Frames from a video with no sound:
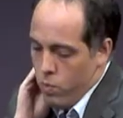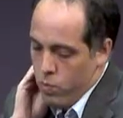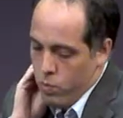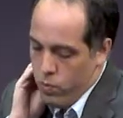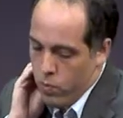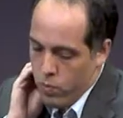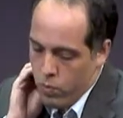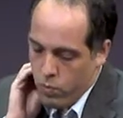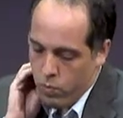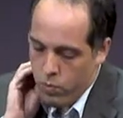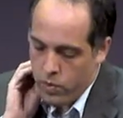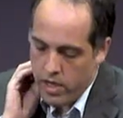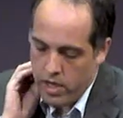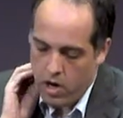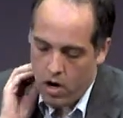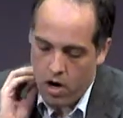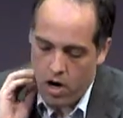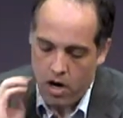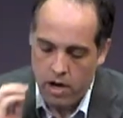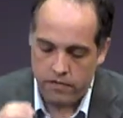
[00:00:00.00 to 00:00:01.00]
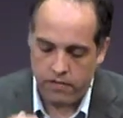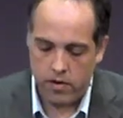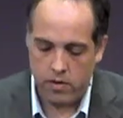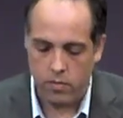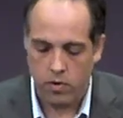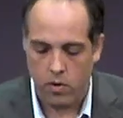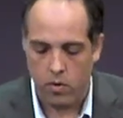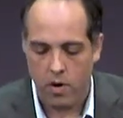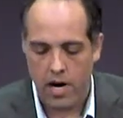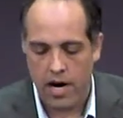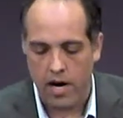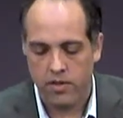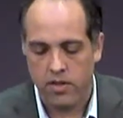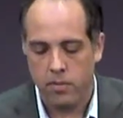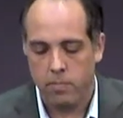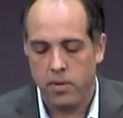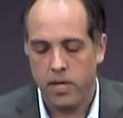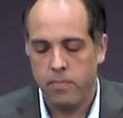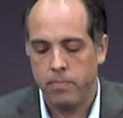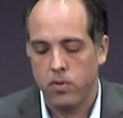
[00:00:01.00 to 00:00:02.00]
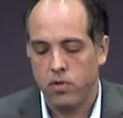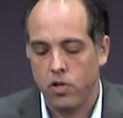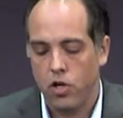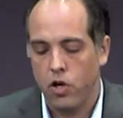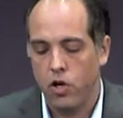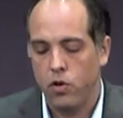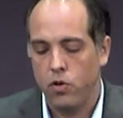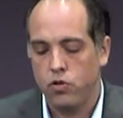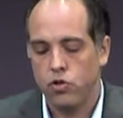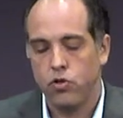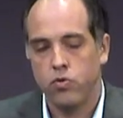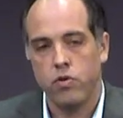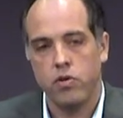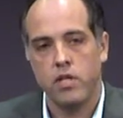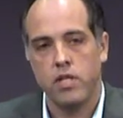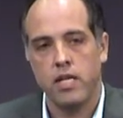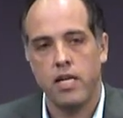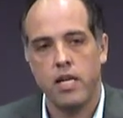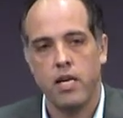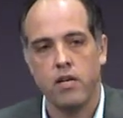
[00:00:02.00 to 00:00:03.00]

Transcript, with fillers: We often require that people culturally